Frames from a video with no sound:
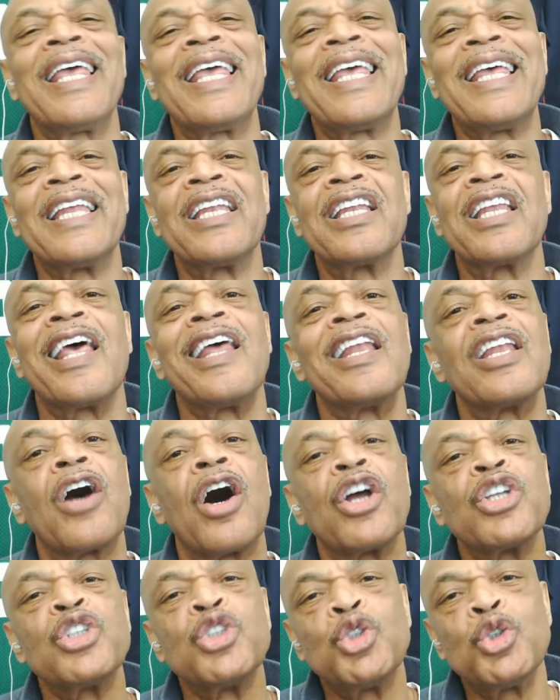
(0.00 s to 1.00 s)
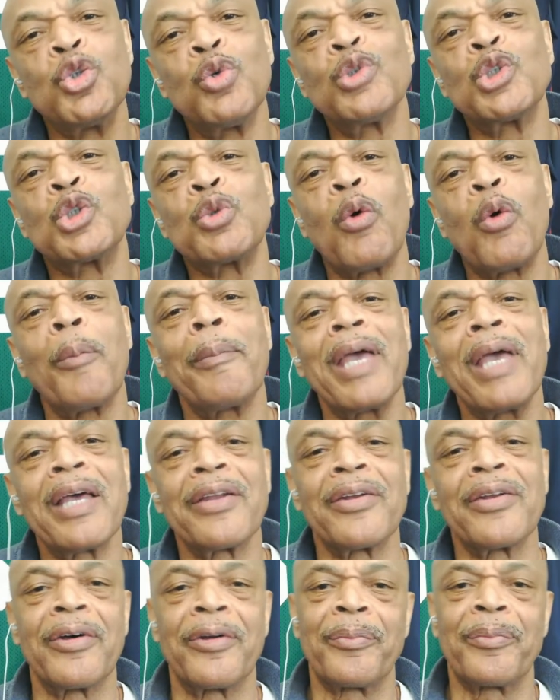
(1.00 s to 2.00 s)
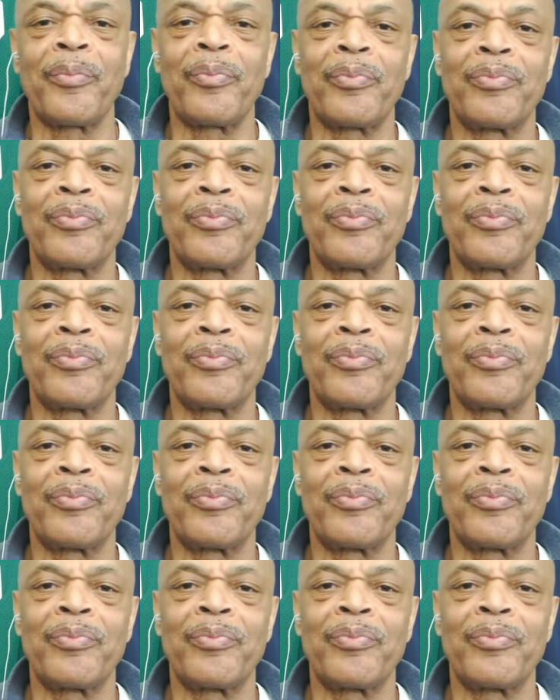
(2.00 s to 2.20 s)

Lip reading: in an unusual manner.